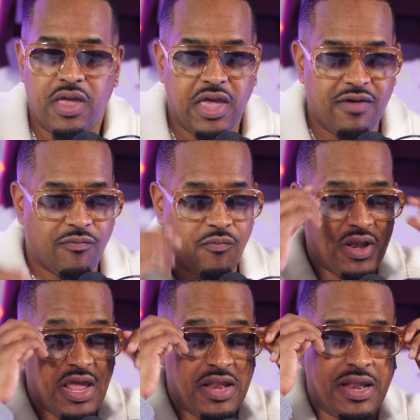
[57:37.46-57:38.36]

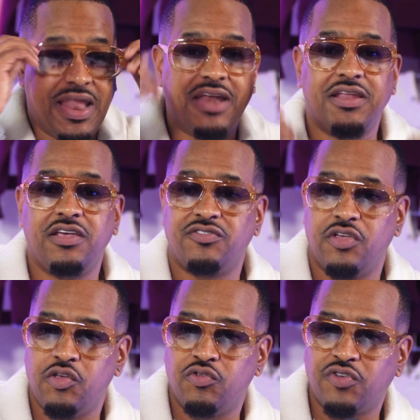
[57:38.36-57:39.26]
in the 90s
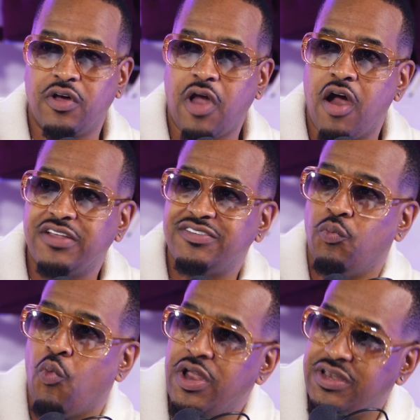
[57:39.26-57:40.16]
you saw an artist
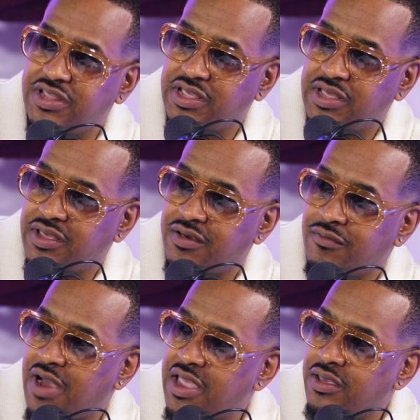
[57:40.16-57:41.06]
in 1D,
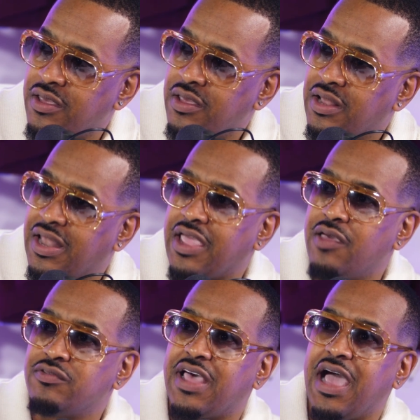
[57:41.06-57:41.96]
right? Like
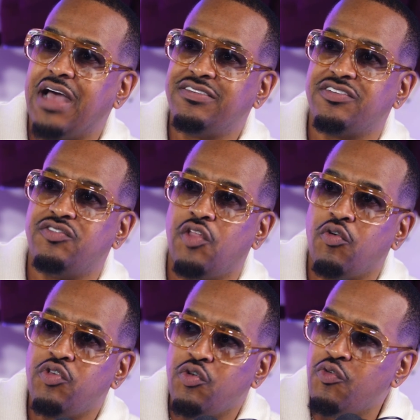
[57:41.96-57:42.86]
it was like, I just
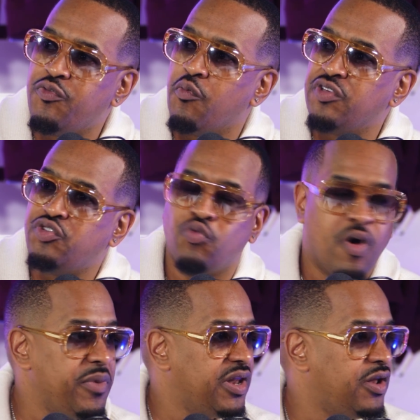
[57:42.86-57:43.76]
know you for what you
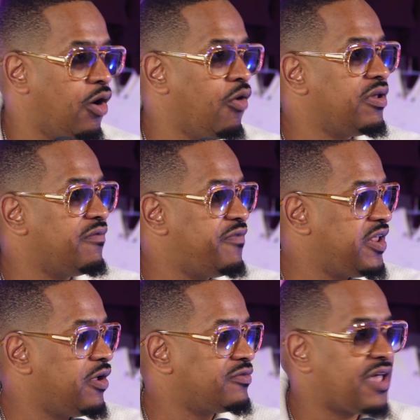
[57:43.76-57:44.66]
want me to know in the
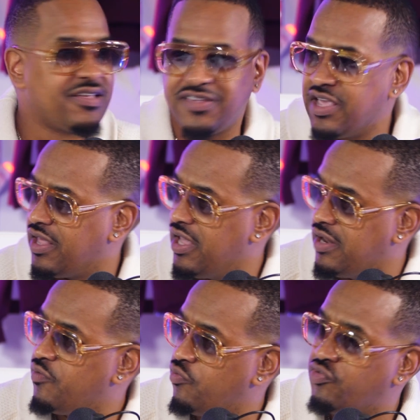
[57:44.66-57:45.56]
videos I see and the
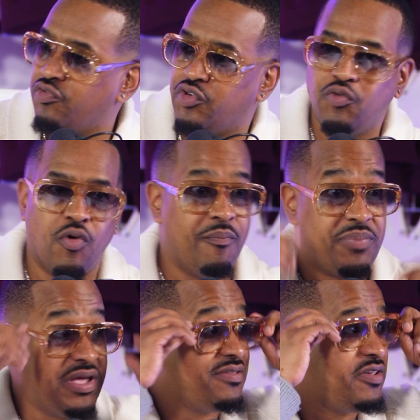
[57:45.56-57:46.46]
interviews you do on
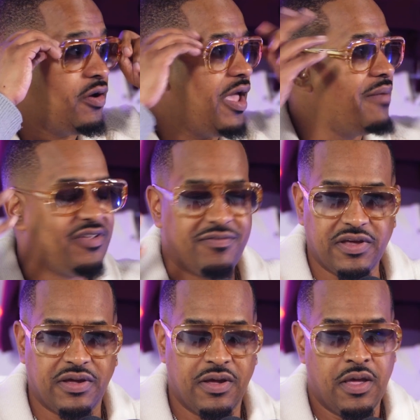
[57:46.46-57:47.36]
BET or
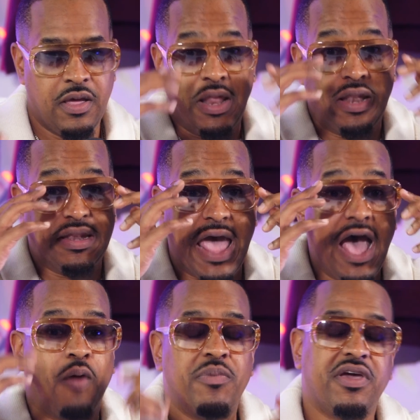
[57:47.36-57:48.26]
MTV.
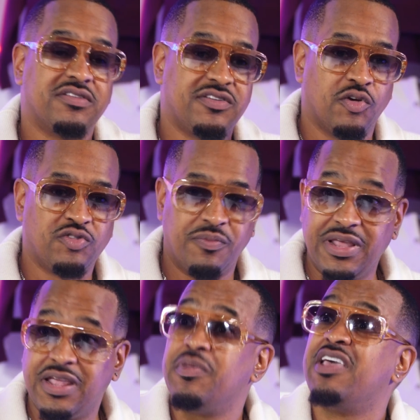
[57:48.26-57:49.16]
Now, because of social
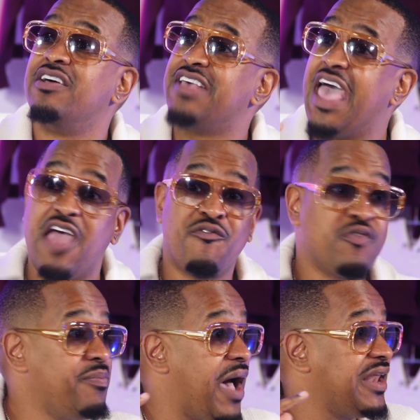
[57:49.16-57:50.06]
media, because
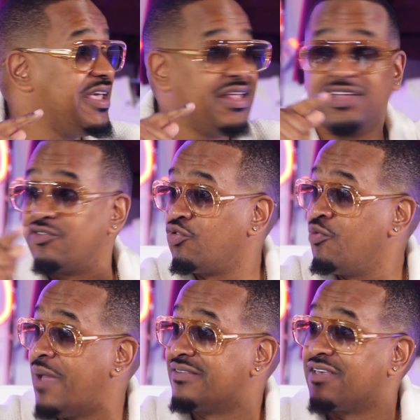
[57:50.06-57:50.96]
everybody in this
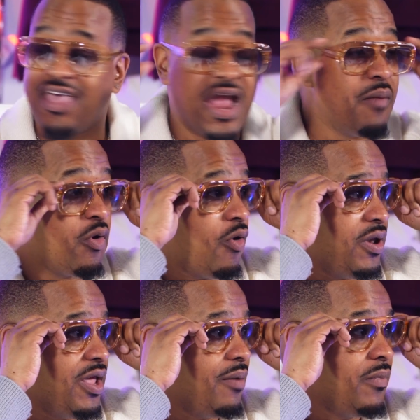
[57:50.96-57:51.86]
room has a camera
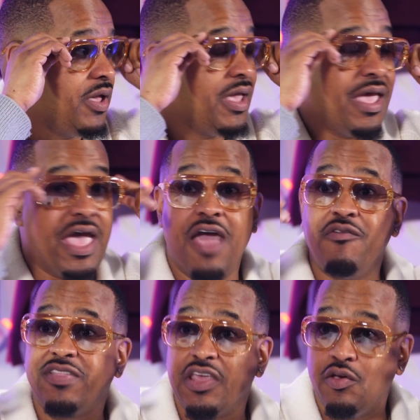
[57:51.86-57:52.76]
on them,
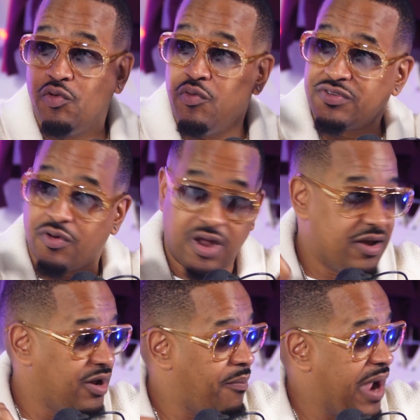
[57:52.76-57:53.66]
everything you do is
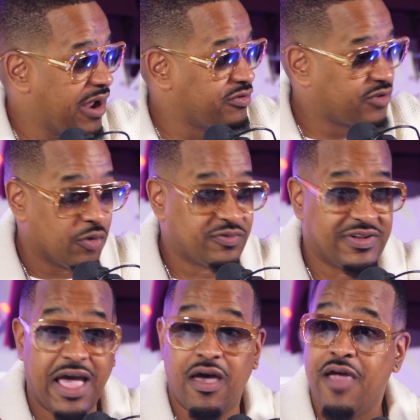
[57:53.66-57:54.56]
under the microscope. So
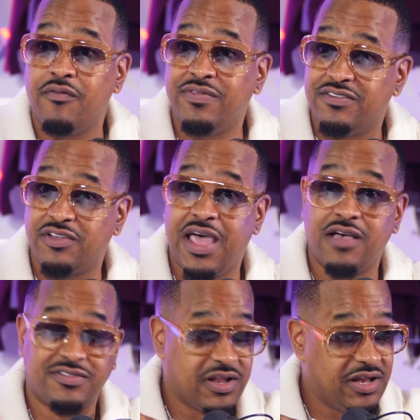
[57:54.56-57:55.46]
now
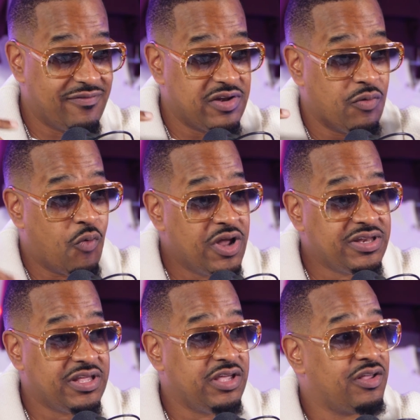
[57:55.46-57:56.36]
instead of living in
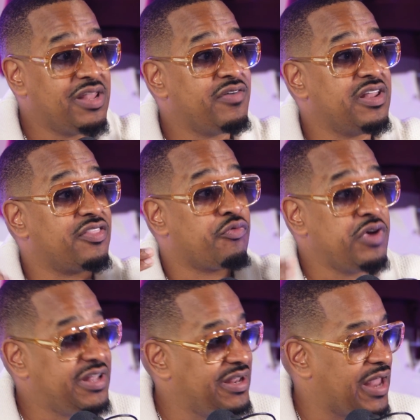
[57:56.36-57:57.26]
1D, you're living in
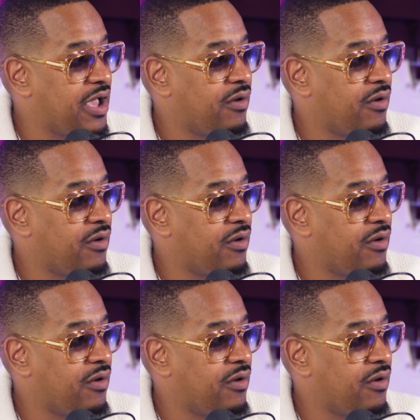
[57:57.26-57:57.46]
3D now.